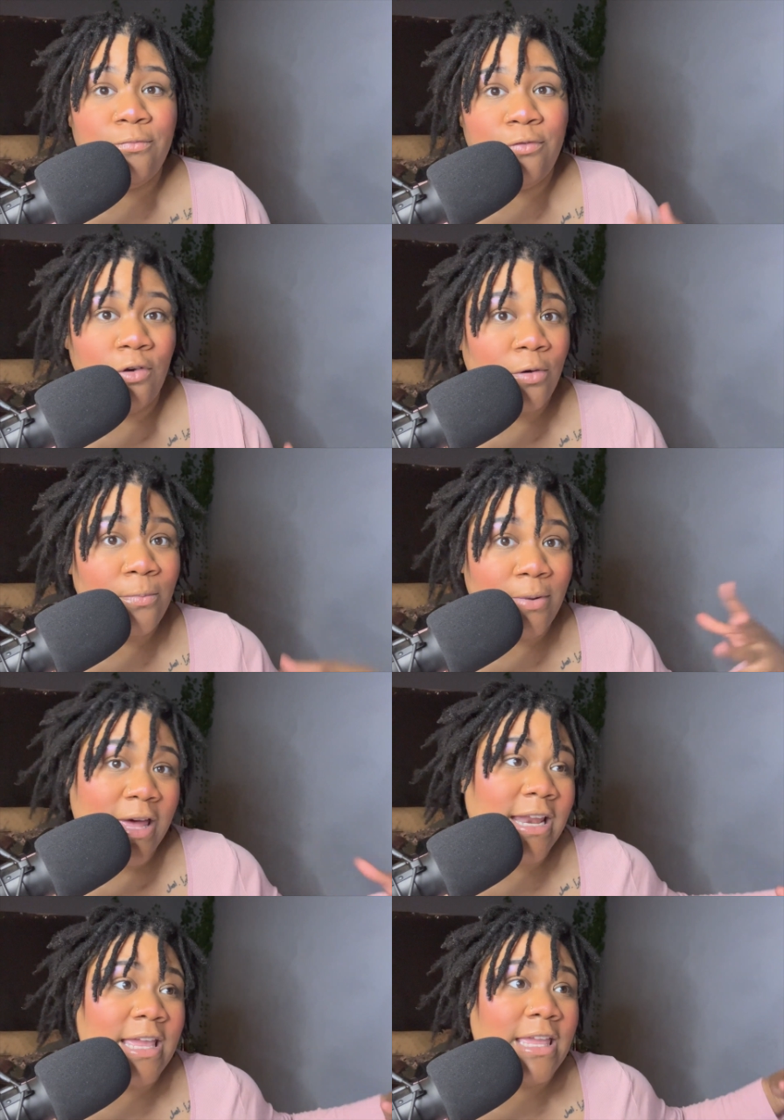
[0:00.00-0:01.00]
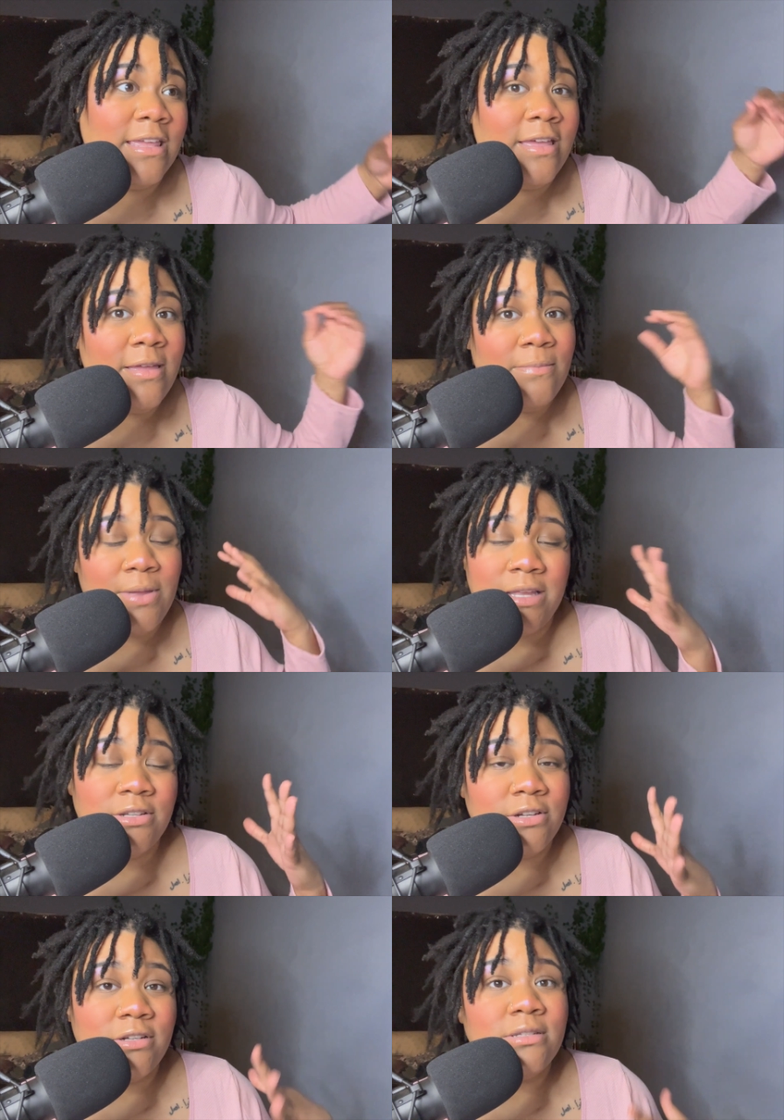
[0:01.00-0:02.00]
full body
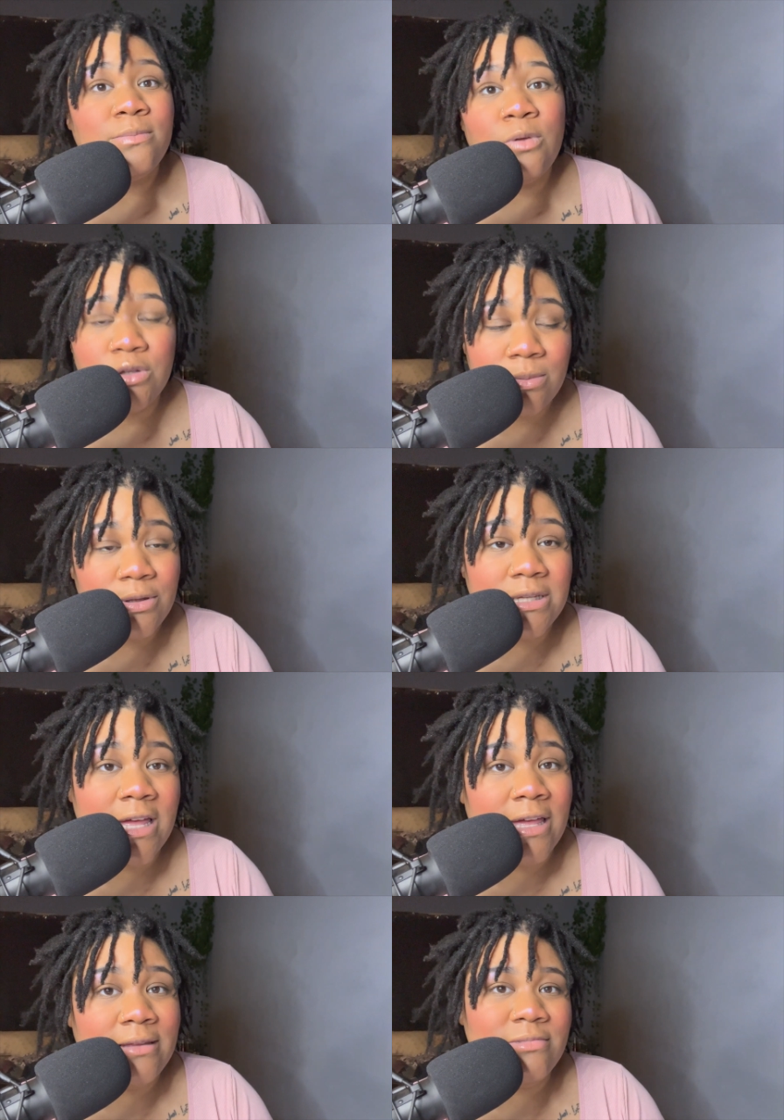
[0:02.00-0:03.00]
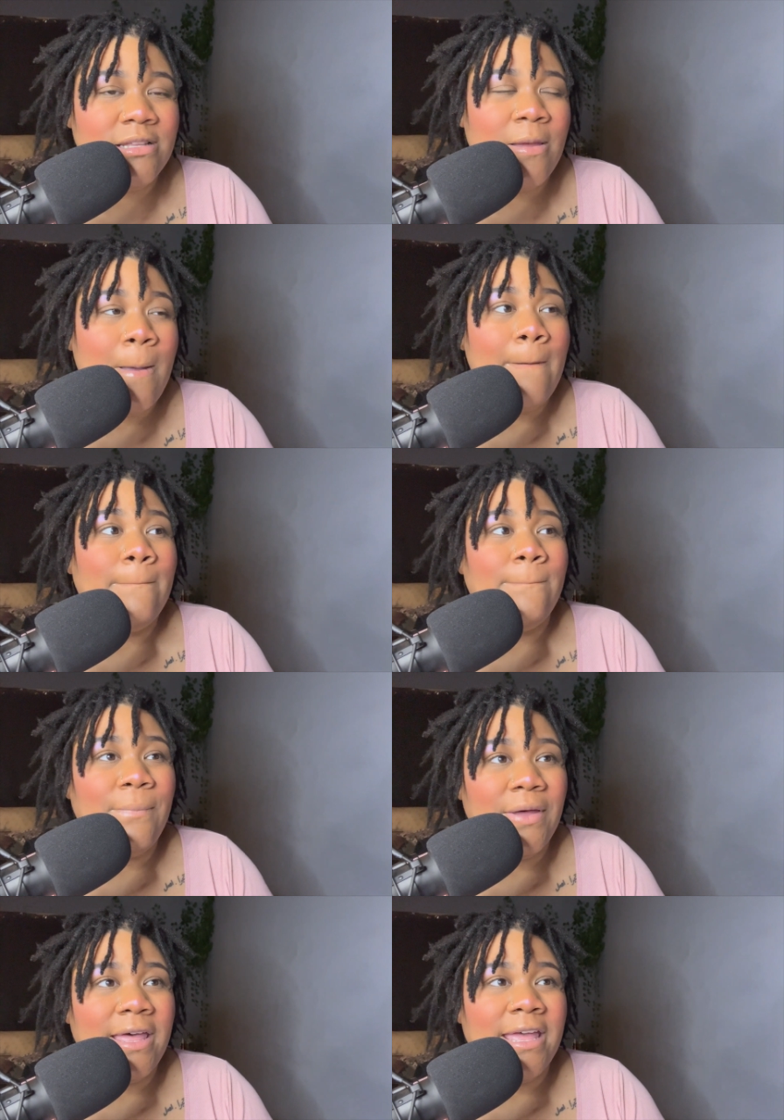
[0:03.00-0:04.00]
pictures multiple times,
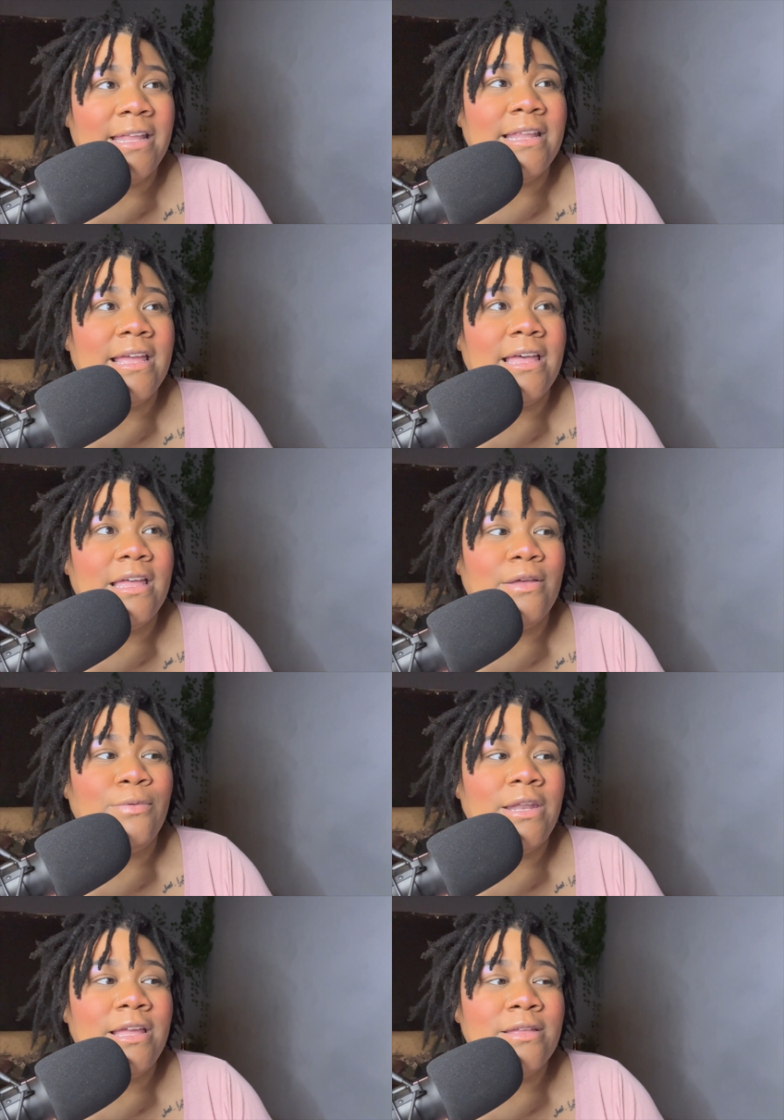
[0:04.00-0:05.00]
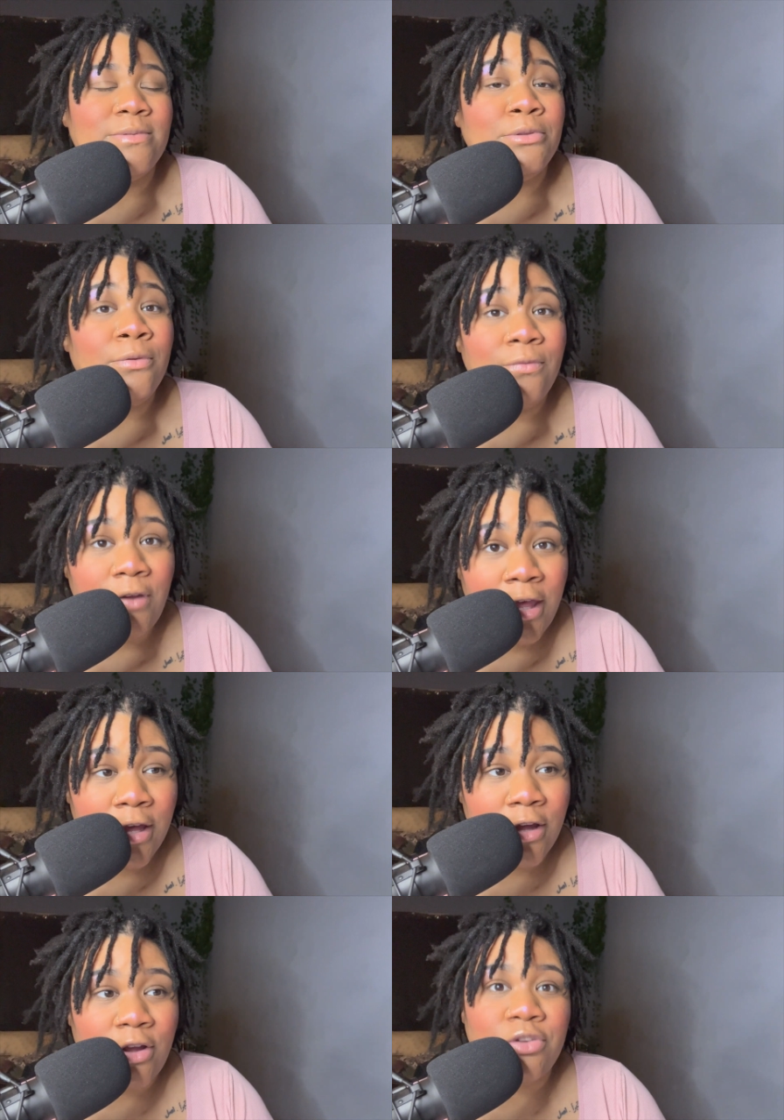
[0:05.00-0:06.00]
but when it comes to
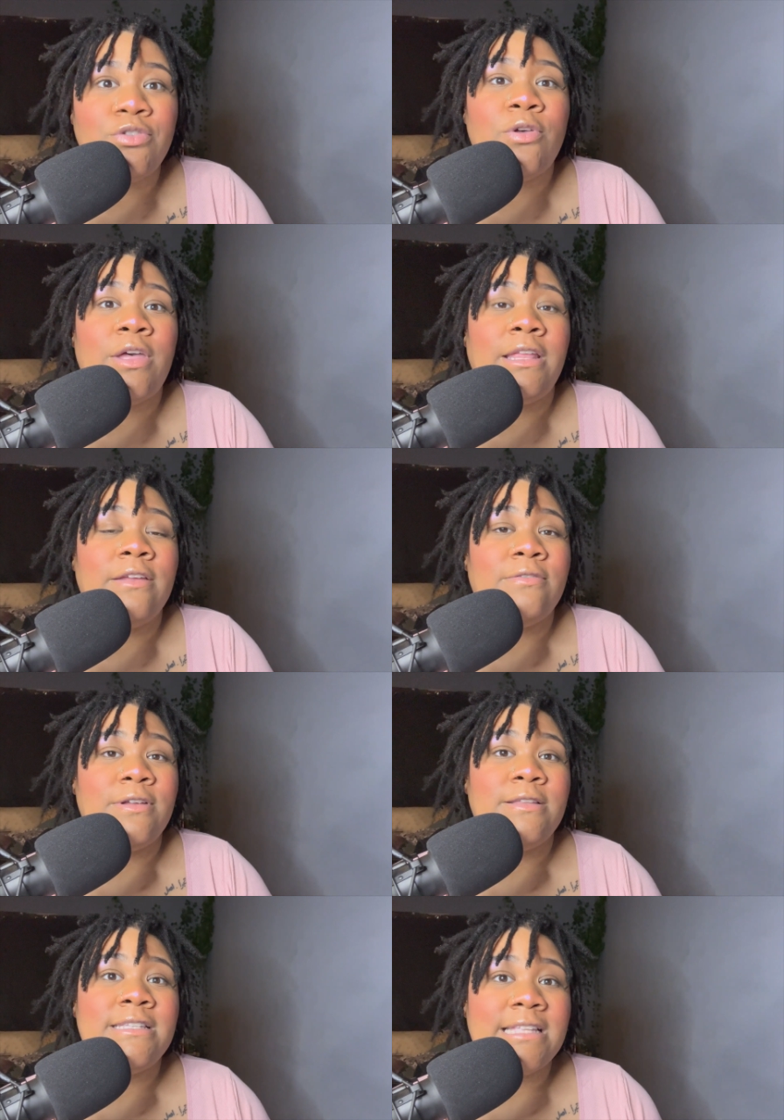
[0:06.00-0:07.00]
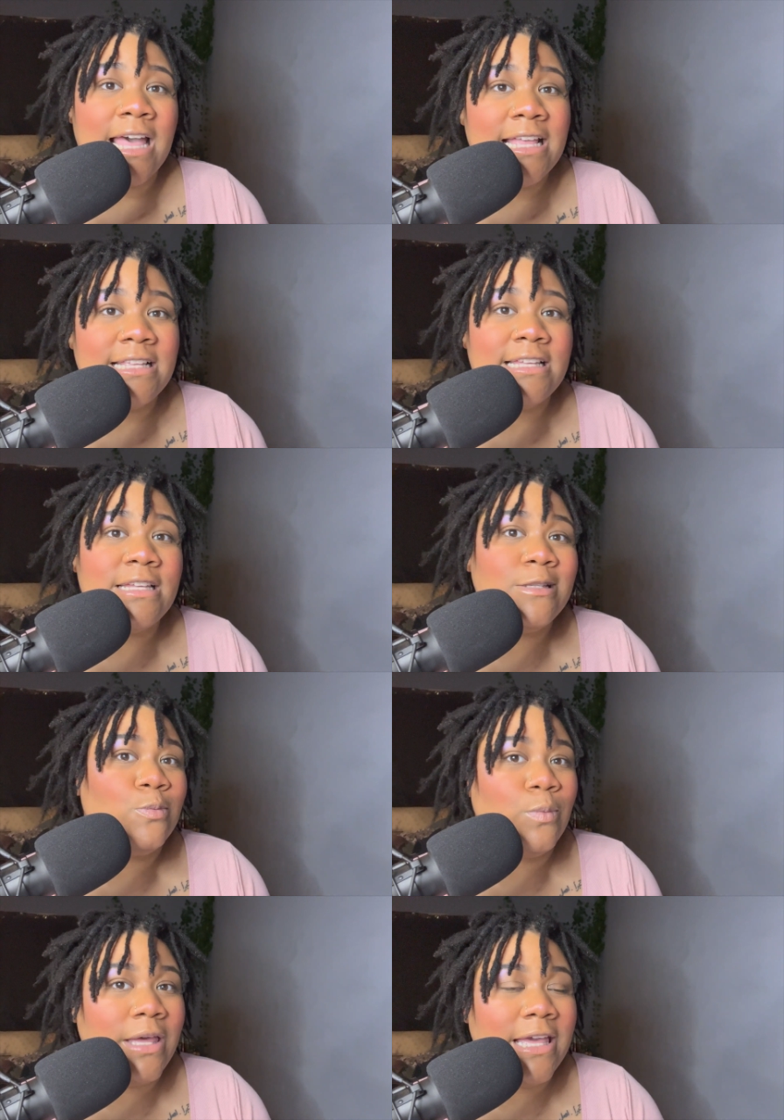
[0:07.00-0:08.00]
figures, drawing different sizes,
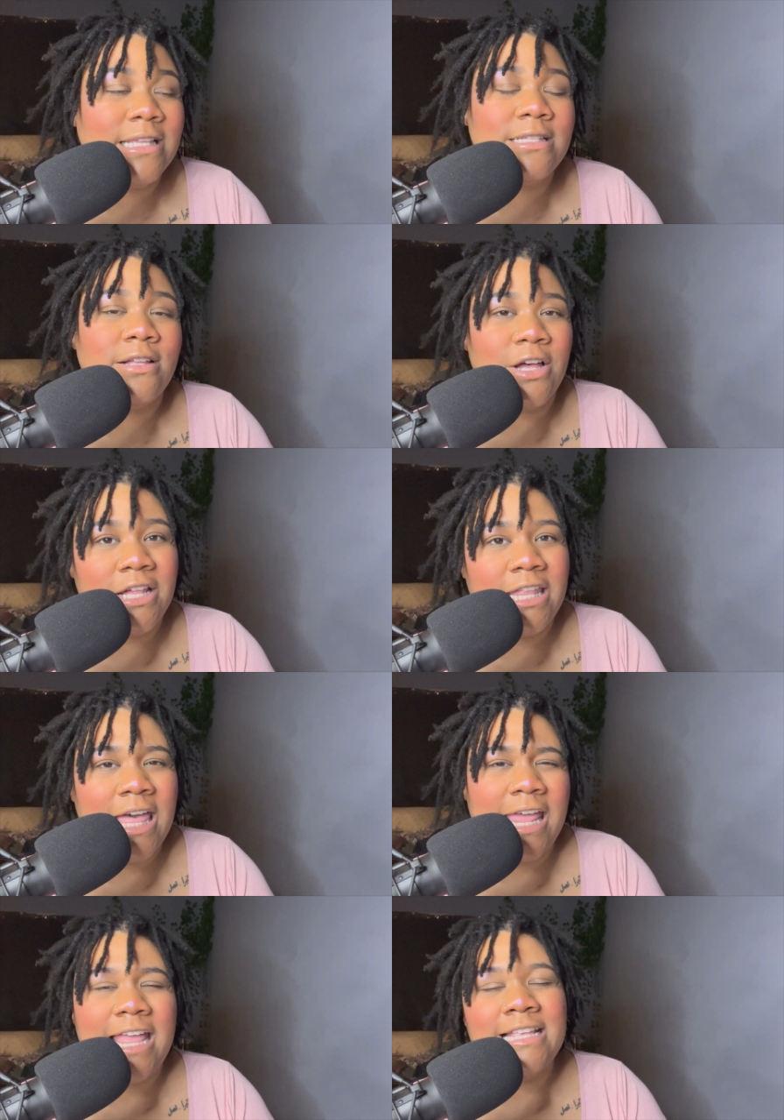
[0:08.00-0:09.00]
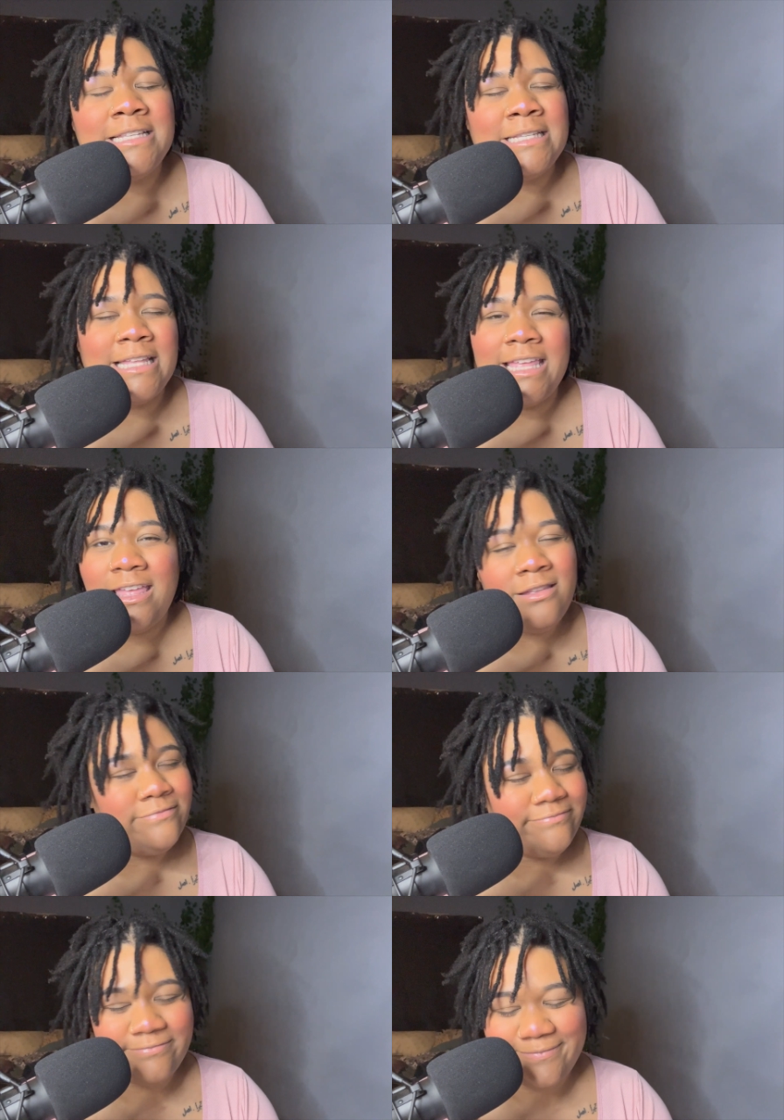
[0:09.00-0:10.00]
weights, all that, it's
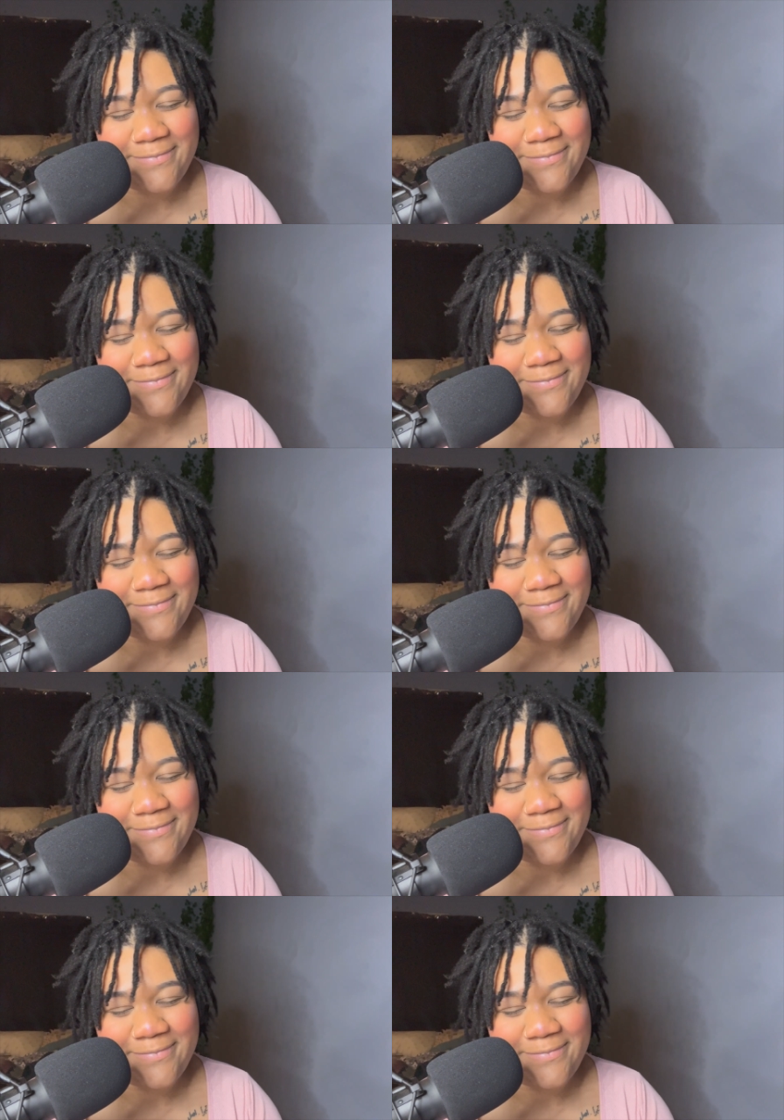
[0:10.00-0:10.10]
in